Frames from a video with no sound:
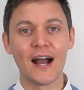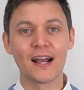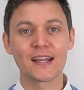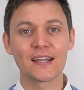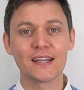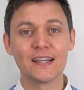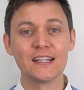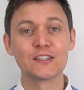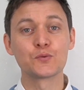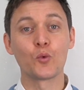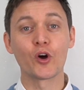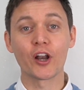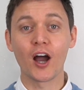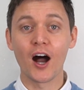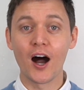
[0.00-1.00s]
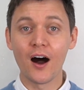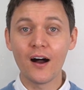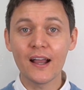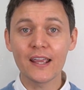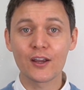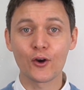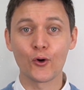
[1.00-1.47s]
hack is what
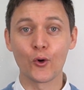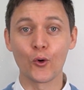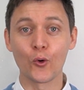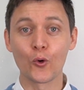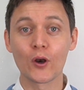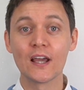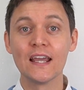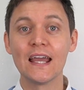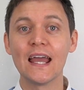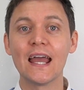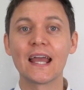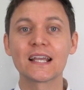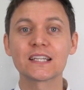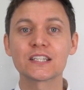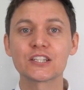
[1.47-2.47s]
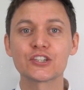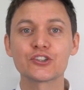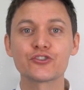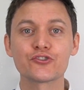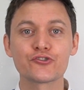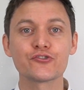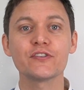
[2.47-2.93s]
I call
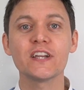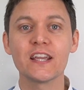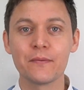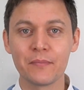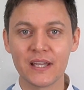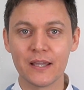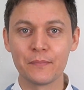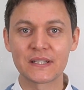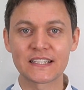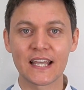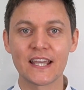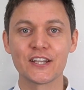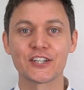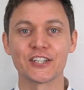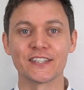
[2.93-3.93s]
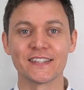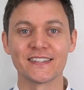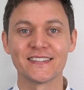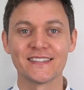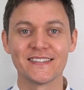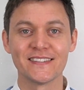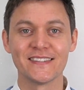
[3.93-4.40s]
extreme imitation.
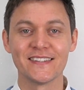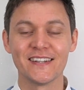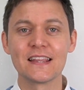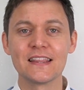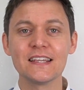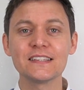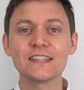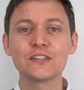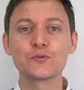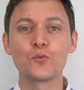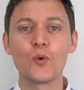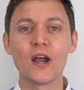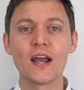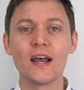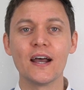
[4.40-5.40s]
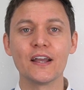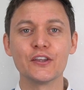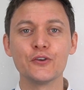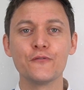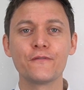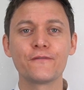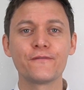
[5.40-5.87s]
This is where
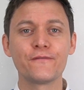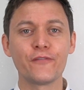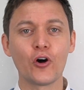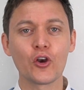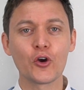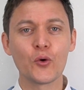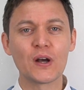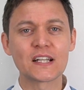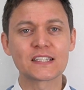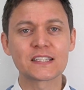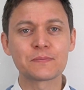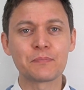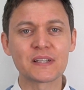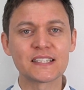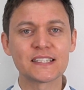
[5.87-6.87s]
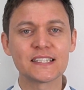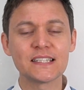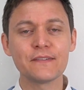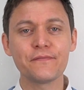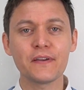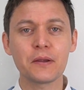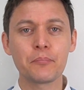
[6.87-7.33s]
you follow a
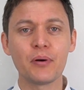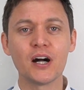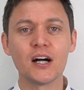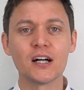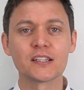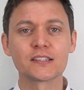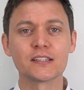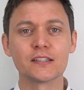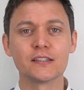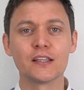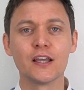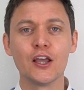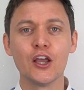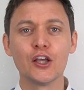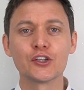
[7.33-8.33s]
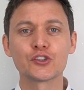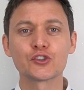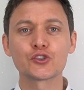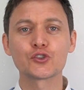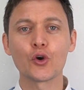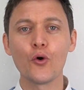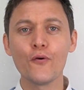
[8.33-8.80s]
specific person
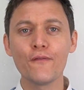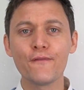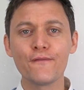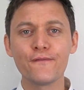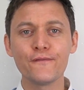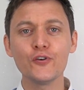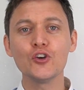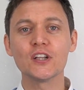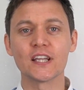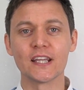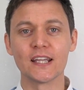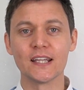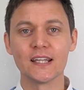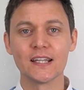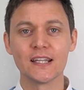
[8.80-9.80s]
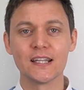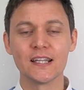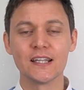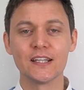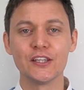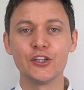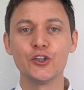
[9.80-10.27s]
so fully
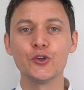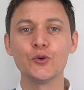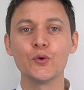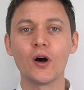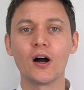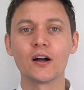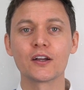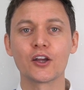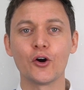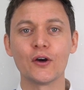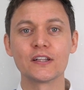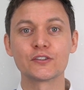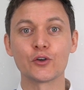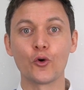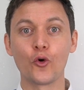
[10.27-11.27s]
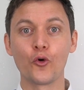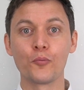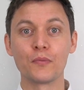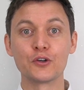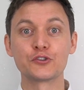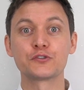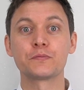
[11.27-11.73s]
you are going to
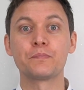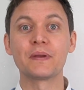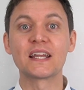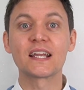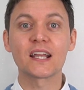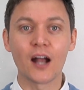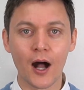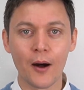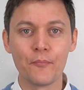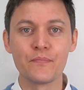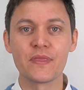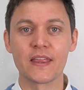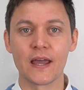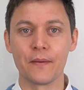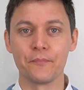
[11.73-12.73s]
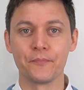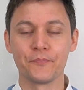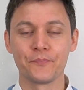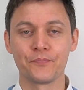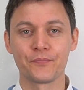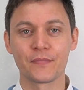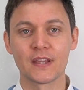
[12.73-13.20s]
almost become them.
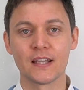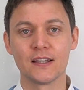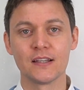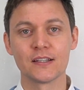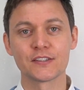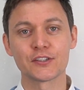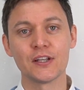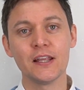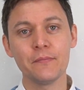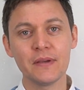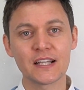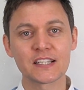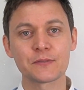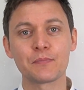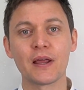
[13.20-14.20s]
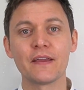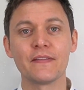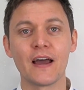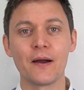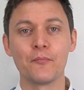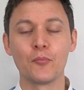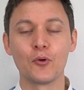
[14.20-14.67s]
So let me explain
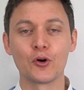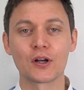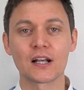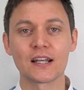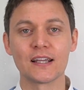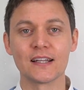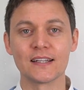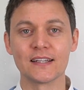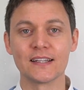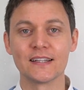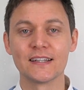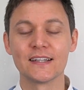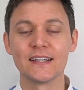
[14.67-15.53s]
that more clearly.